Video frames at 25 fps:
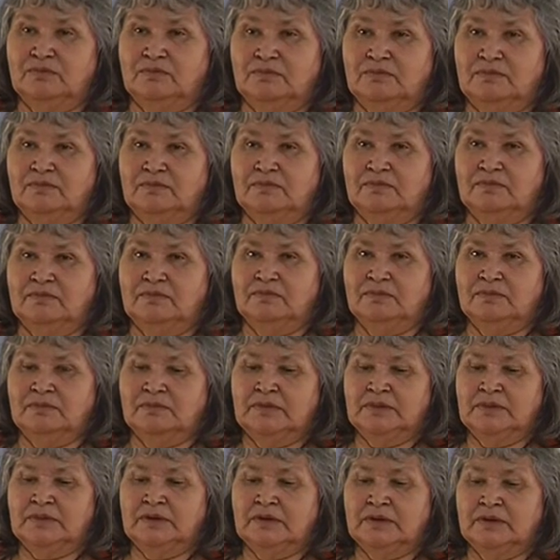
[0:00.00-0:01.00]
How can we
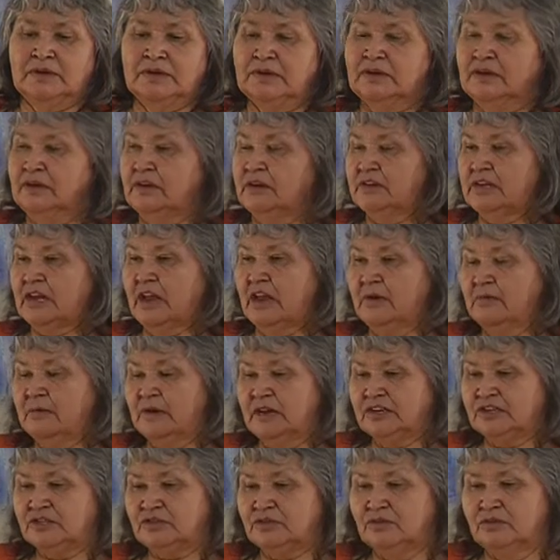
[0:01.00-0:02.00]
help our community
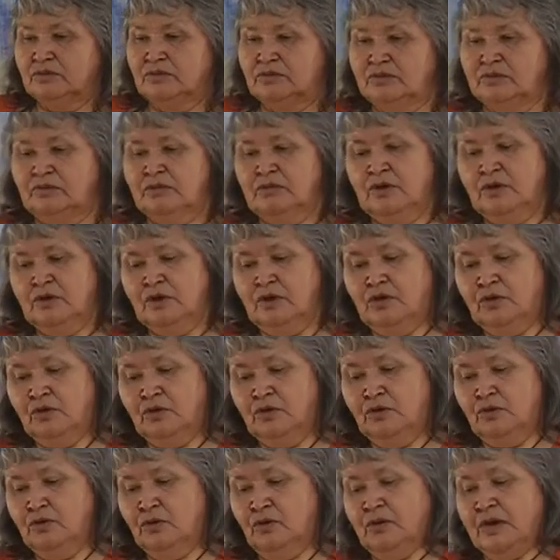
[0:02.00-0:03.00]
members to
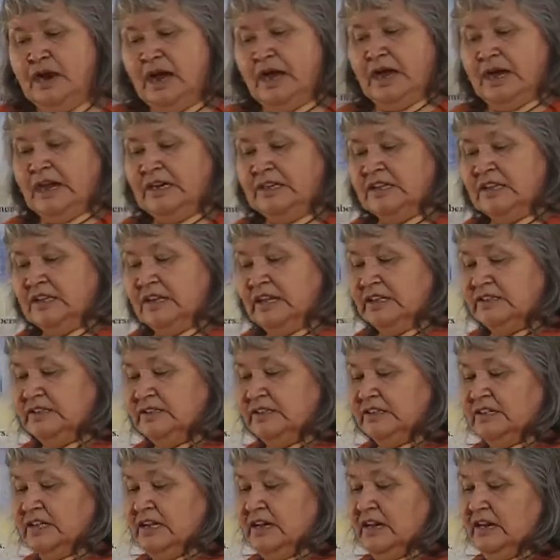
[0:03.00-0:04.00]
trust in them and in
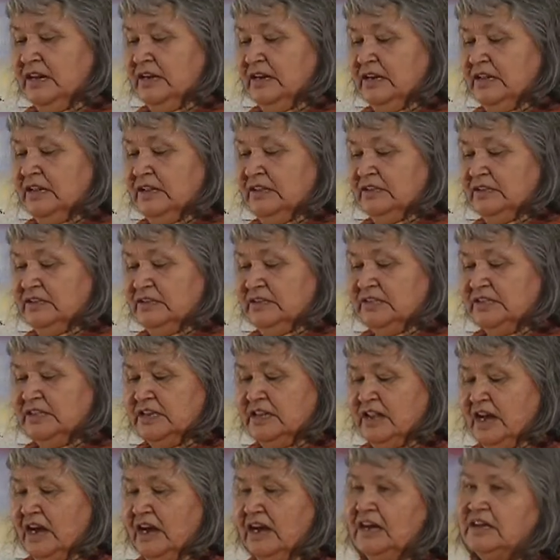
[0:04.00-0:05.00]
each other,
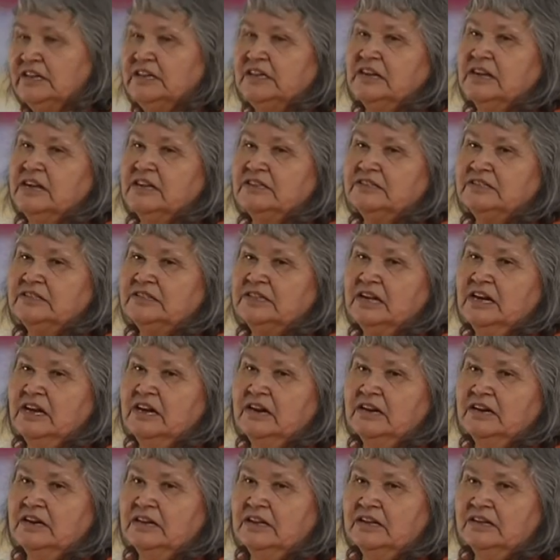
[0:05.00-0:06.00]
to have a good
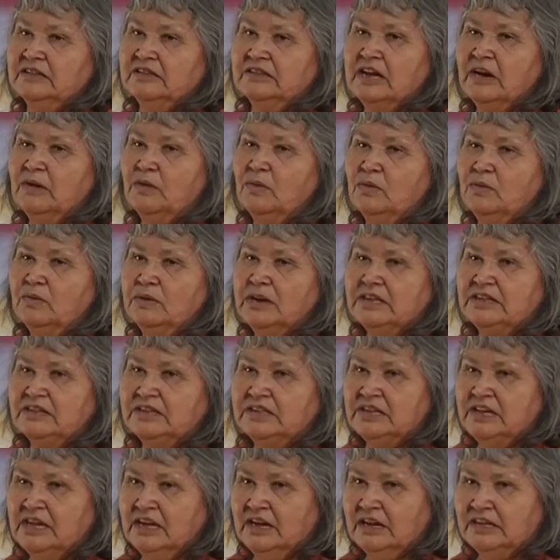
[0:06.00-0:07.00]
outlook on community
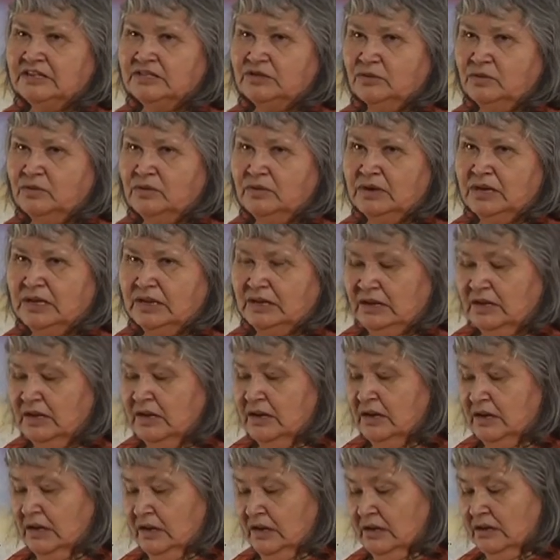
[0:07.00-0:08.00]
members working
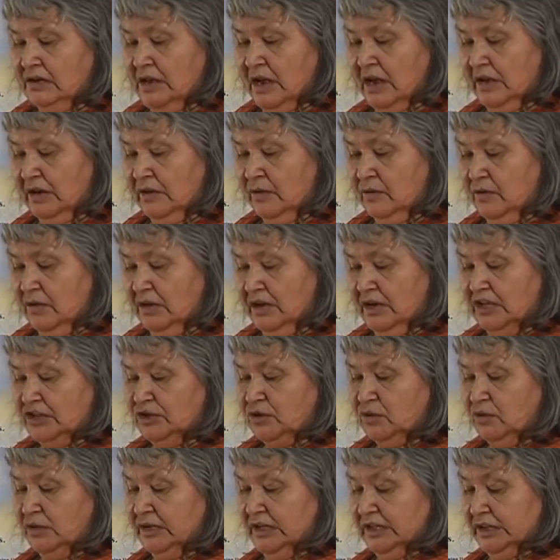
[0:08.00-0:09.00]
or undertaking
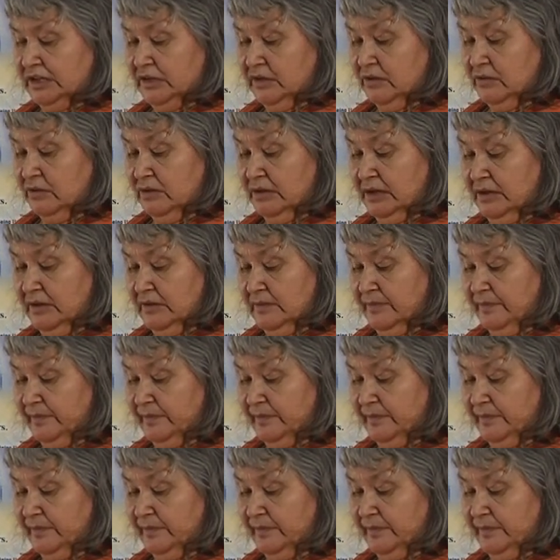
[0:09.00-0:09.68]
projects?